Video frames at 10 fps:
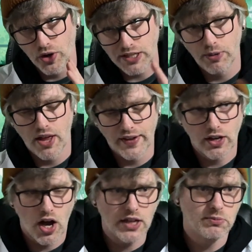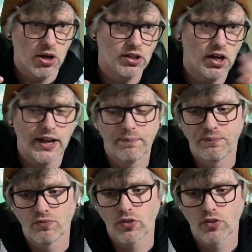Necrozma and Necrozma line.